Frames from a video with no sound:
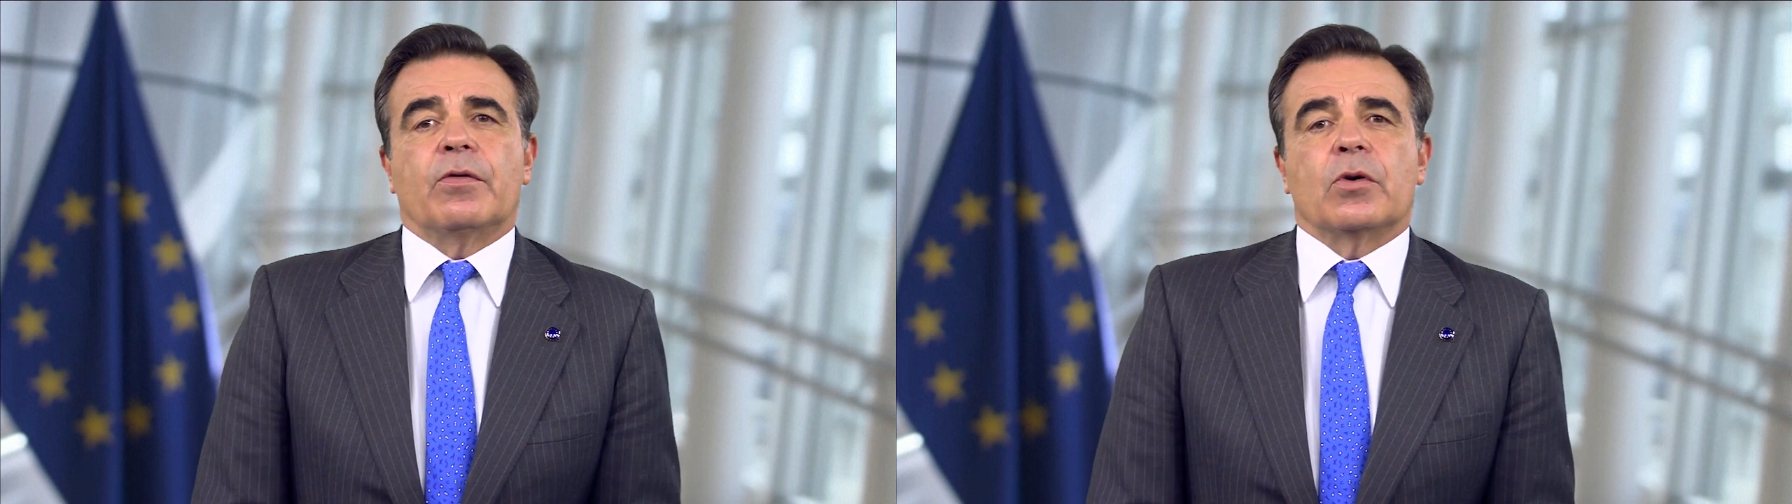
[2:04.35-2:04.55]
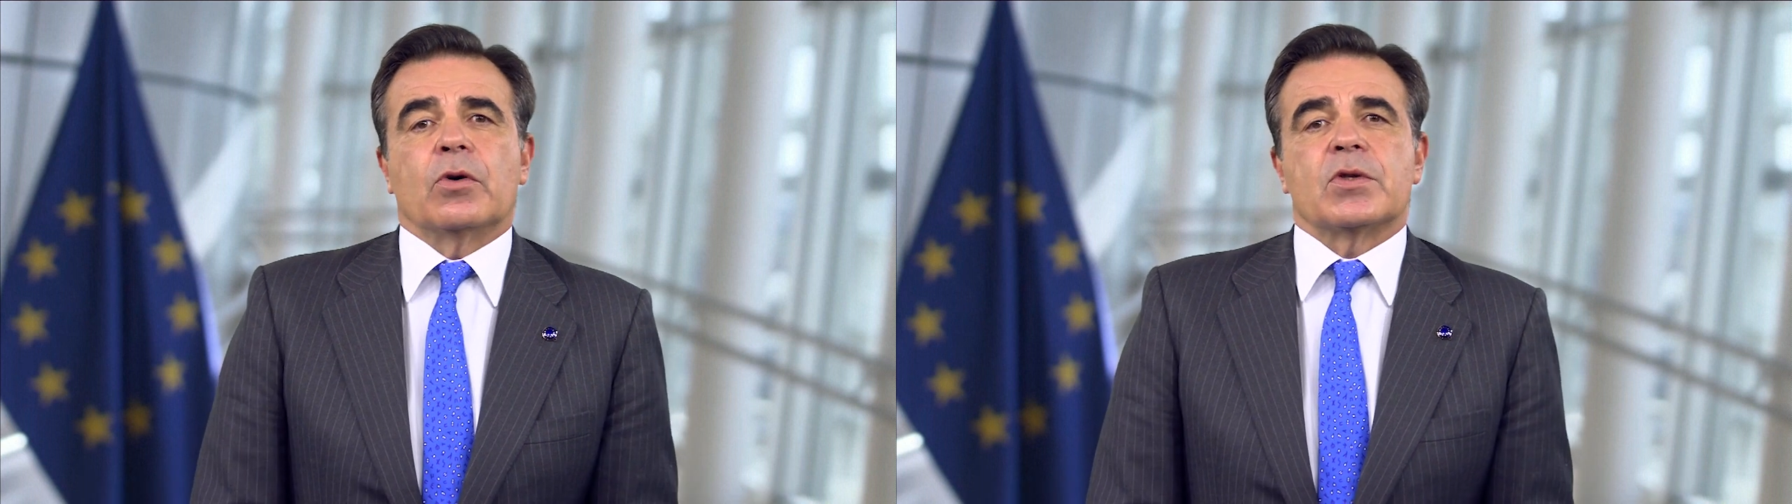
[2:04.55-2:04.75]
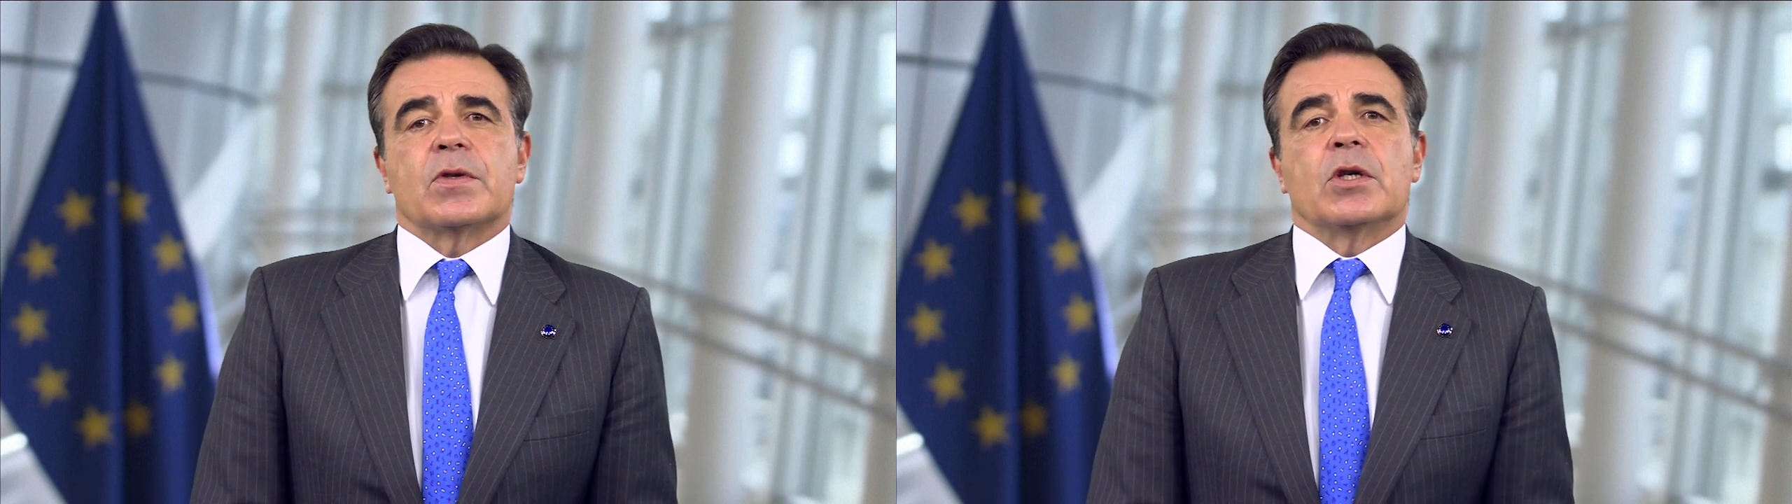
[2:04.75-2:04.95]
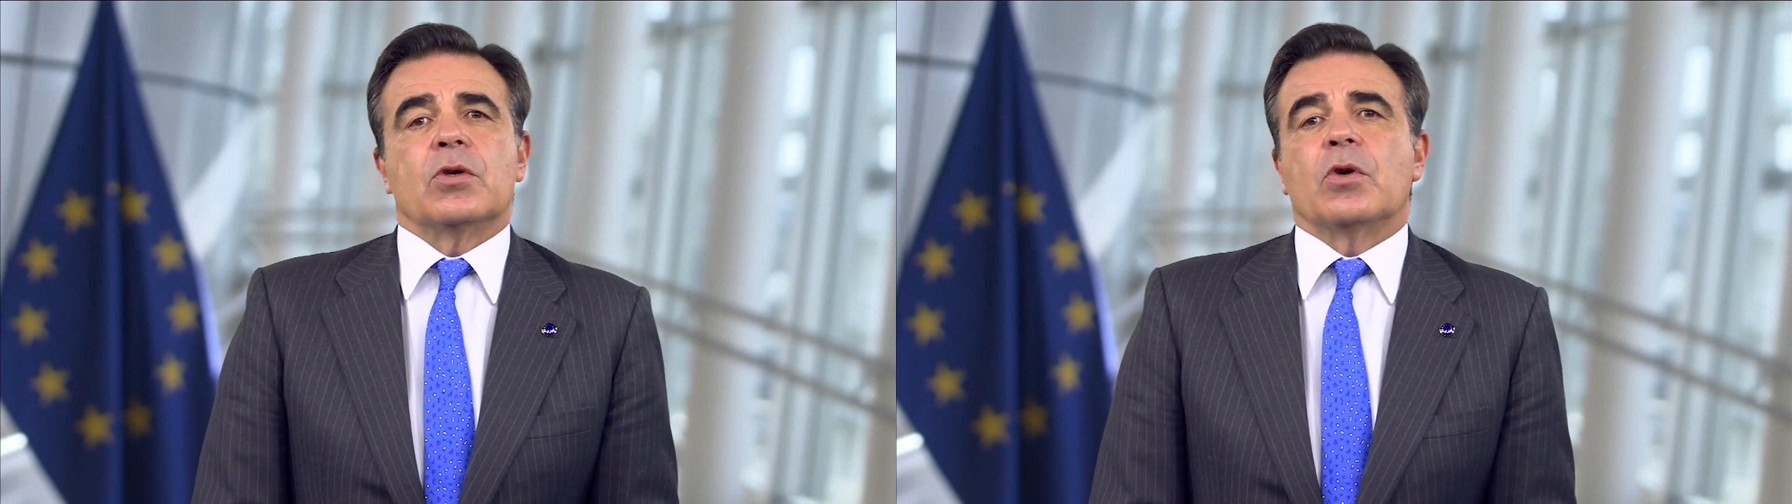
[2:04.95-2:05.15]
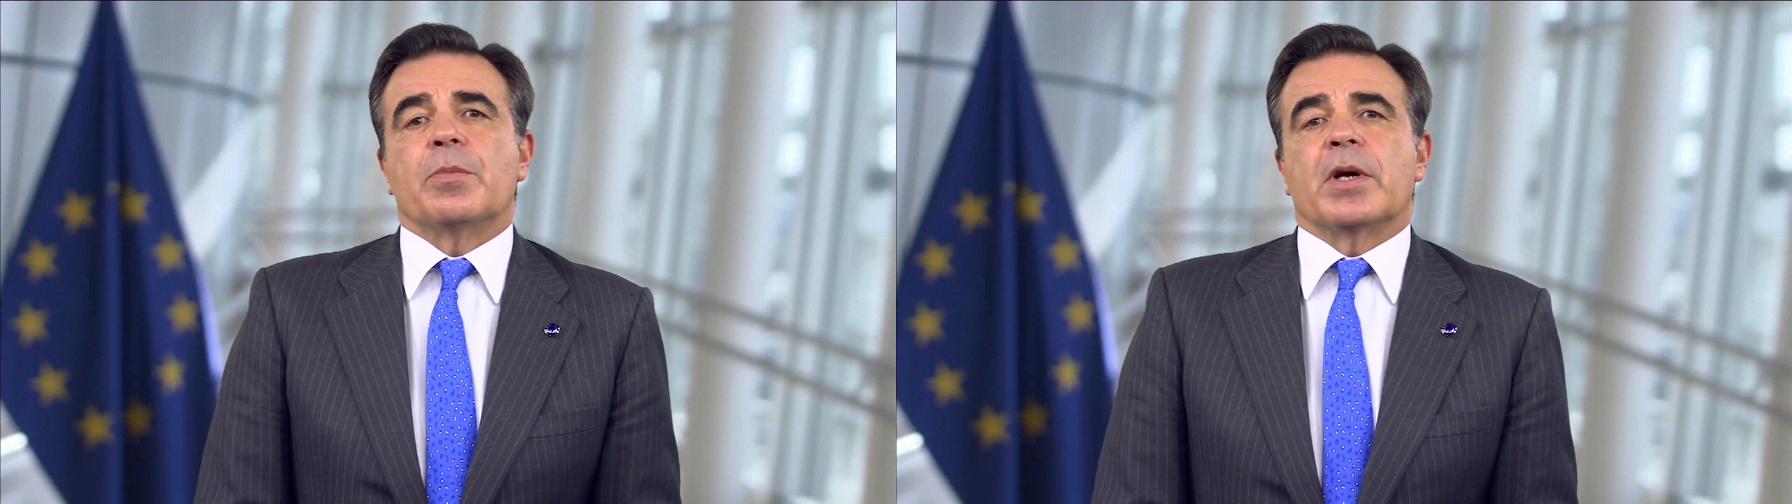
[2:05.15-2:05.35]
of course, the
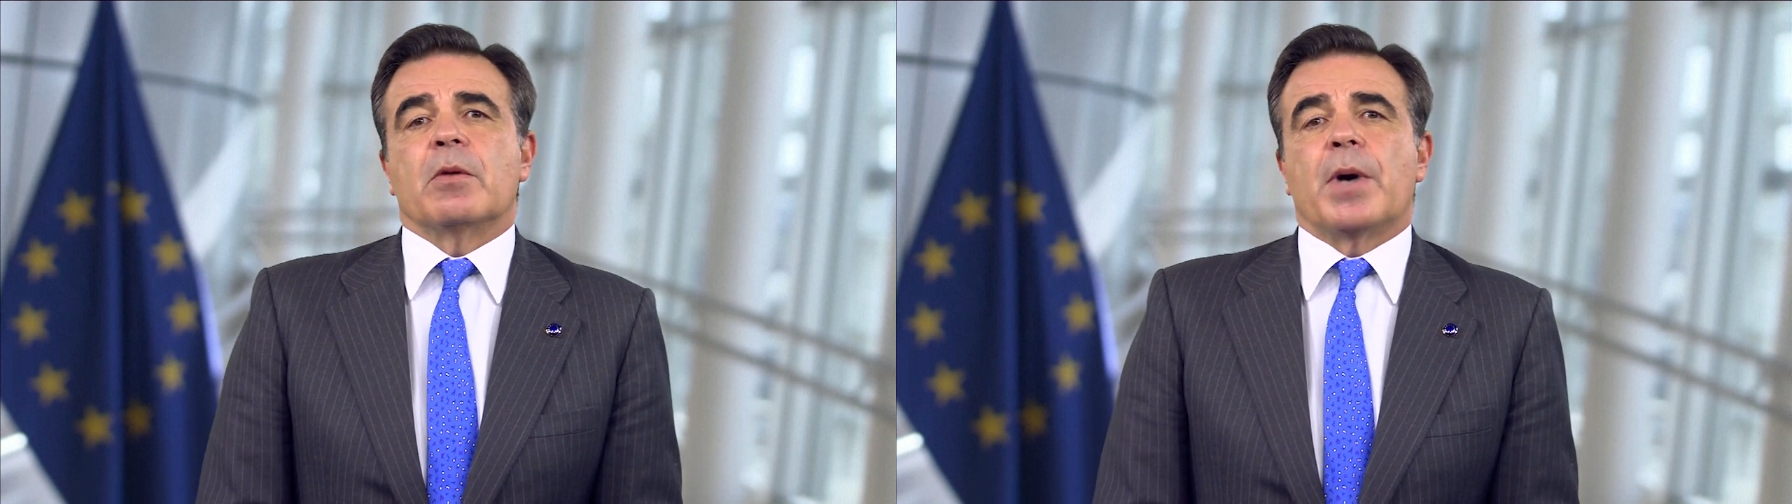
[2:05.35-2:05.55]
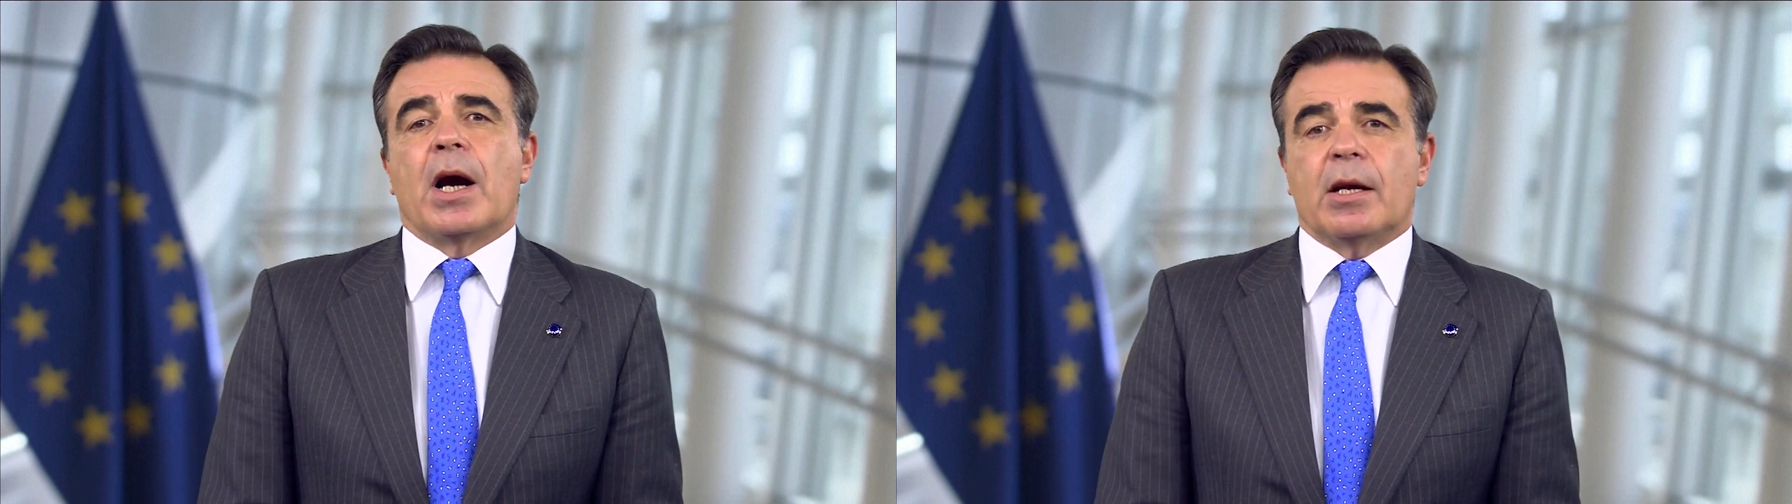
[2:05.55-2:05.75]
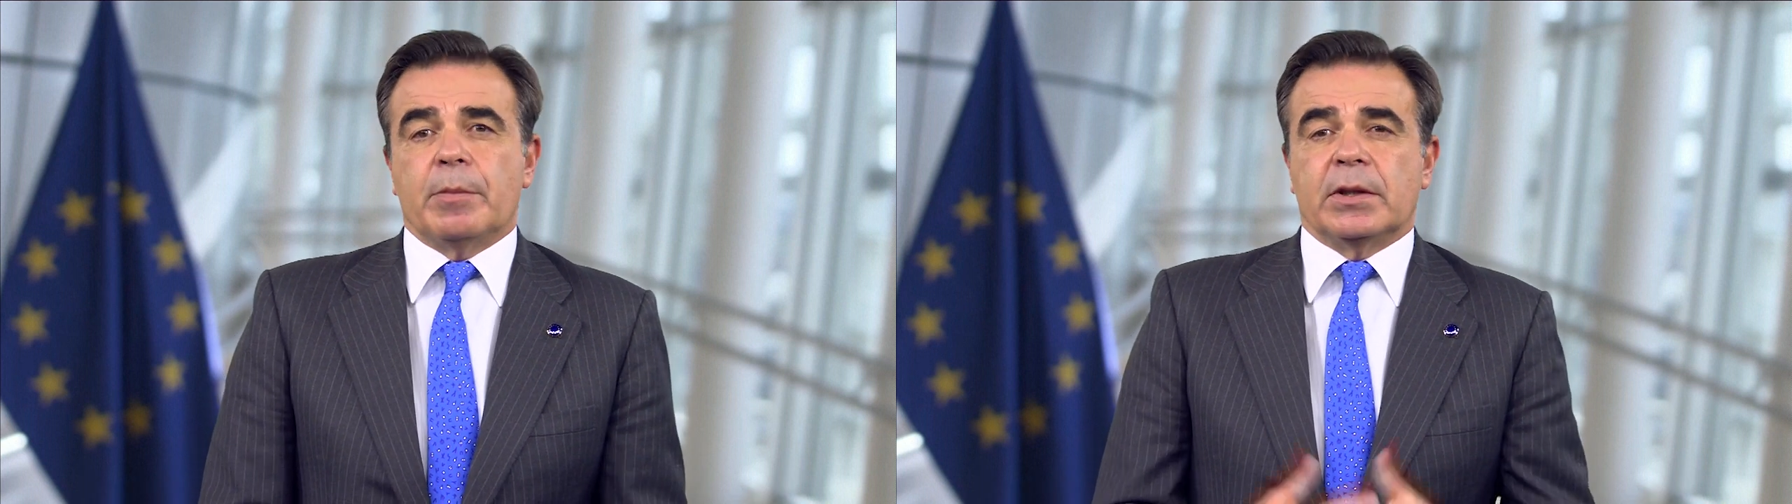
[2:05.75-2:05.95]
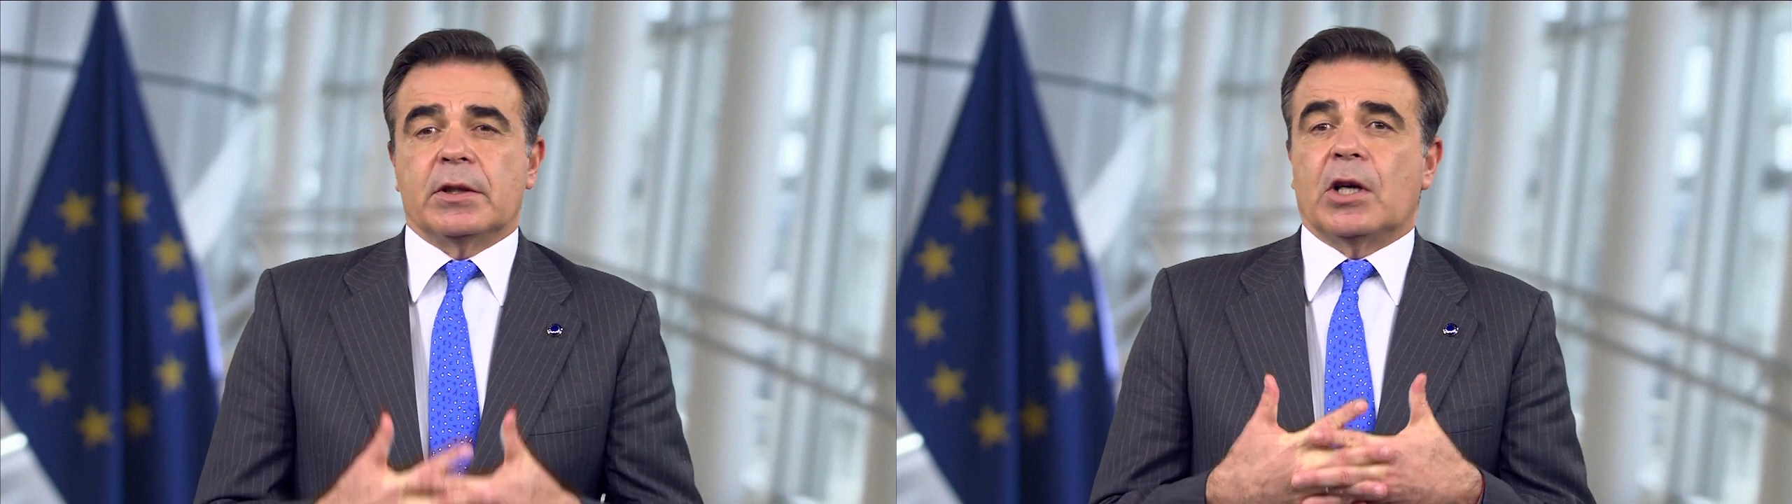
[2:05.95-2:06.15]
European Parliament